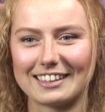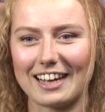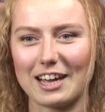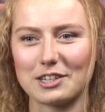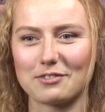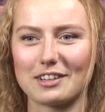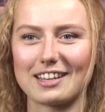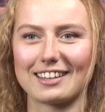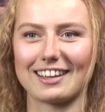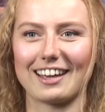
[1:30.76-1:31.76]
I just feel
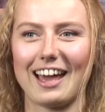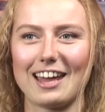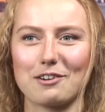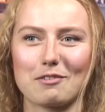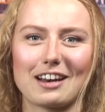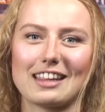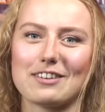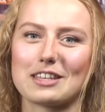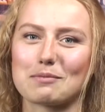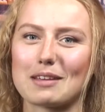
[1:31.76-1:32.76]
like I don't want to
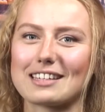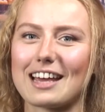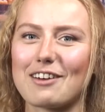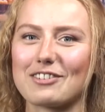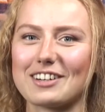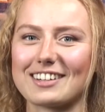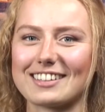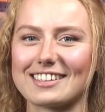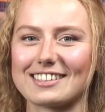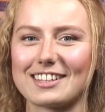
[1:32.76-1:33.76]
leave this place ever
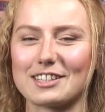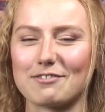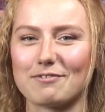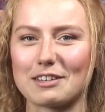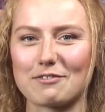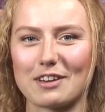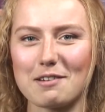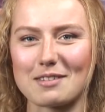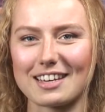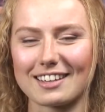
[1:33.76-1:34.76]
because it's such a big
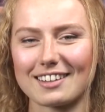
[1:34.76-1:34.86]
family.